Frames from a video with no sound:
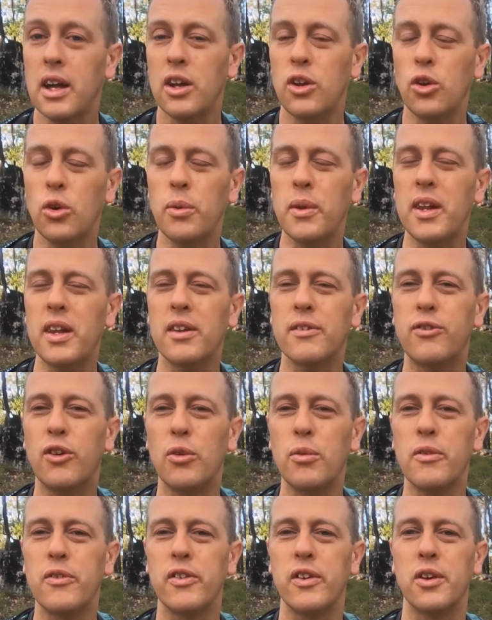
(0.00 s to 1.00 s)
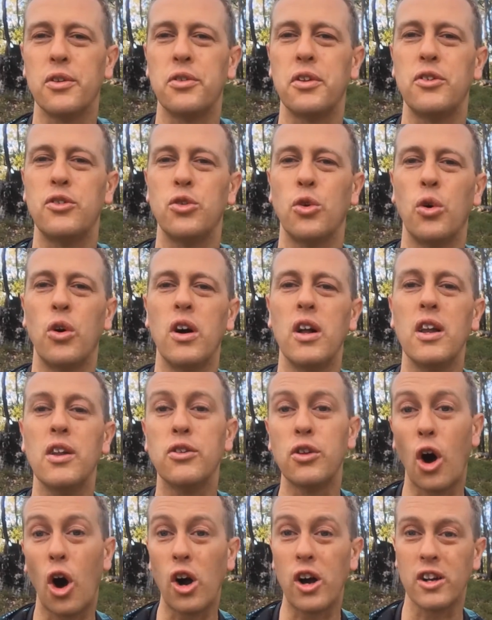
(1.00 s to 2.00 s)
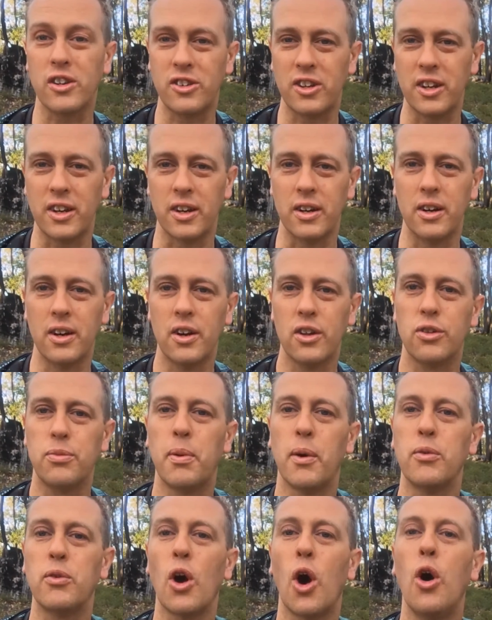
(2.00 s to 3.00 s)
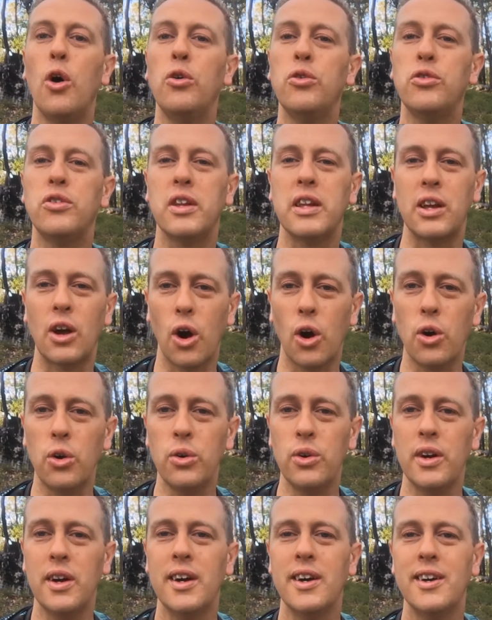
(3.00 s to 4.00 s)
normally in the form of an essential oil, is ocotea, spelled O-C-O-T-E-A.